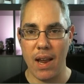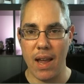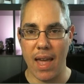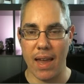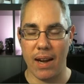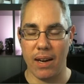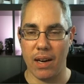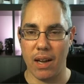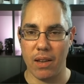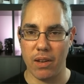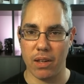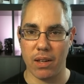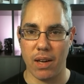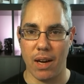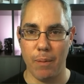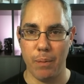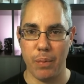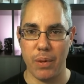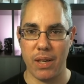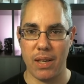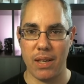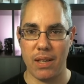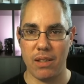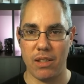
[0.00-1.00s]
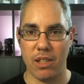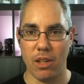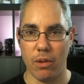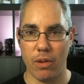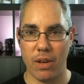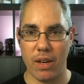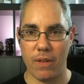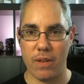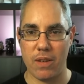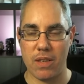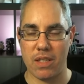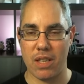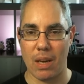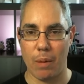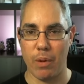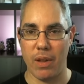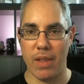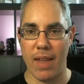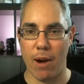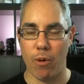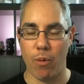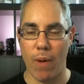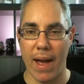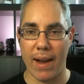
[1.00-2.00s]
And in other companies, you know, it,
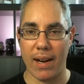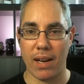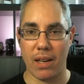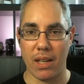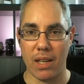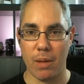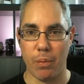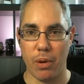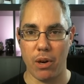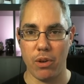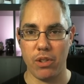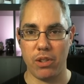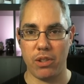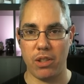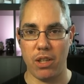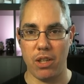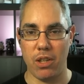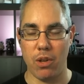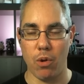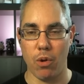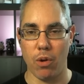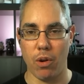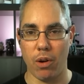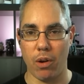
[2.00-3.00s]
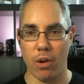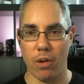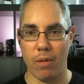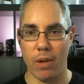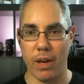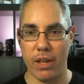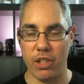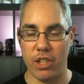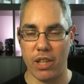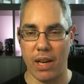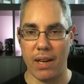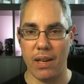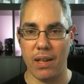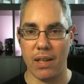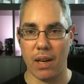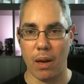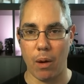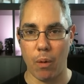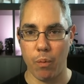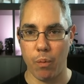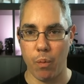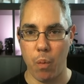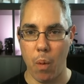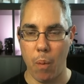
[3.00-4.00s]
someone that radically opposed to your
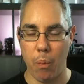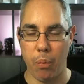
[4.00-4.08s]
agenda